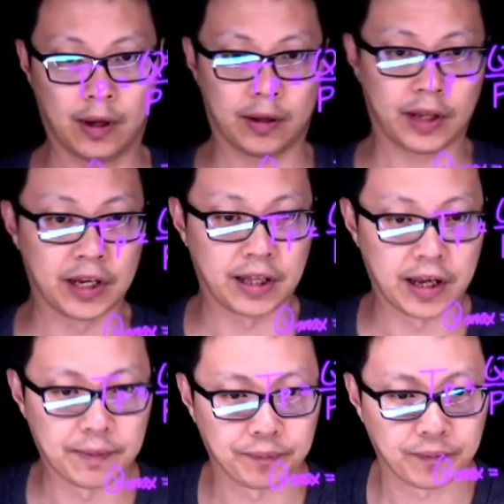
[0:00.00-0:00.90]

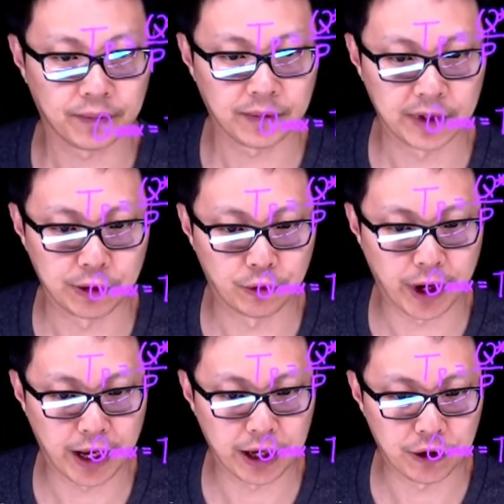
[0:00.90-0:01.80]
TD, the
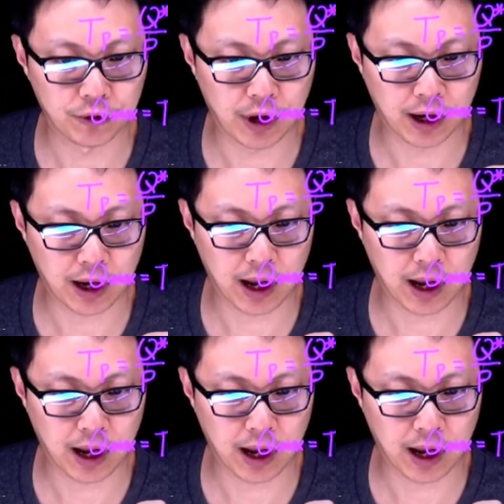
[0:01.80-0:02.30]
rate you are